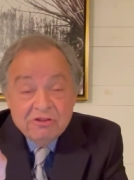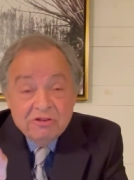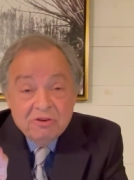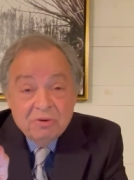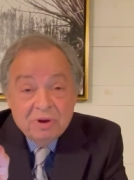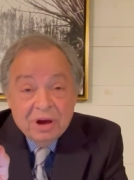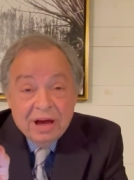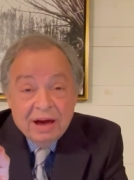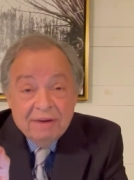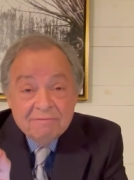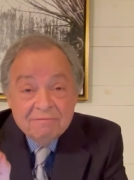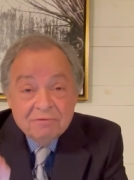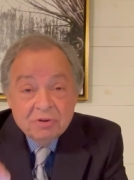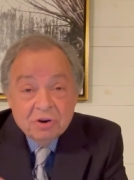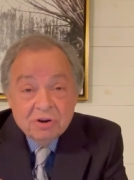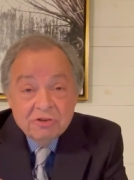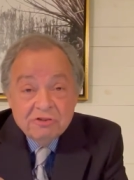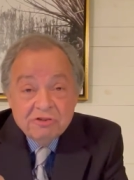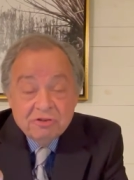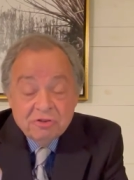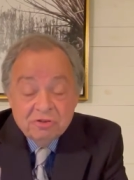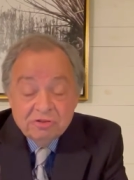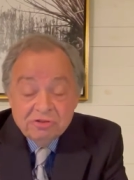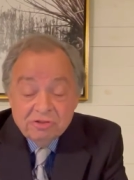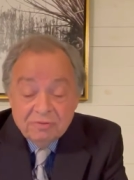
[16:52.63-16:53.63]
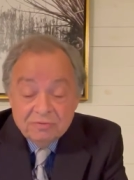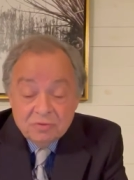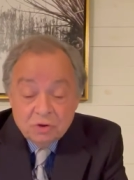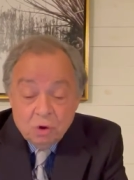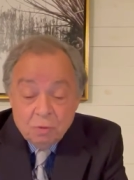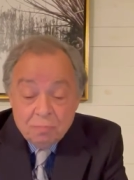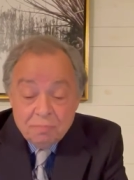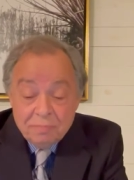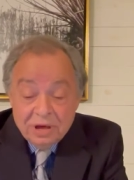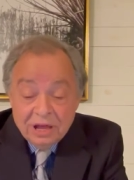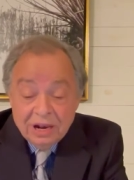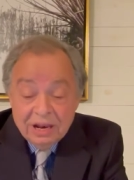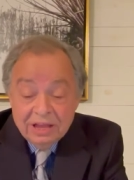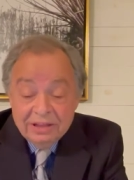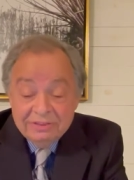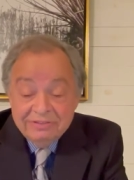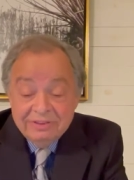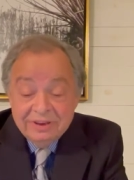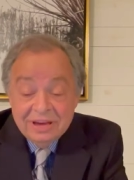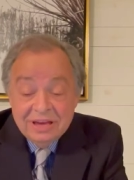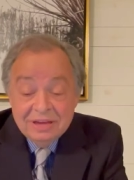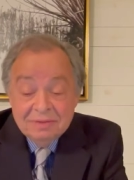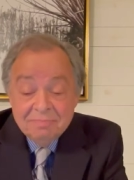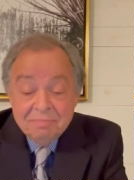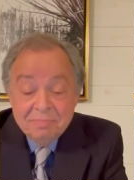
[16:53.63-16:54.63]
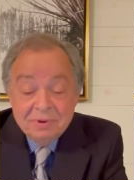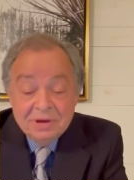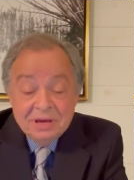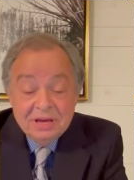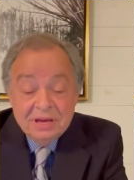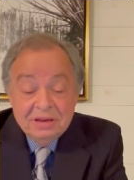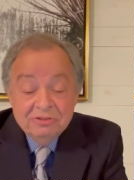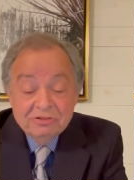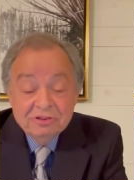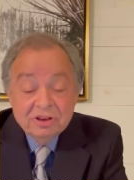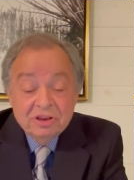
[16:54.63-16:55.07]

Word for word: you have virtues of nobility and peace,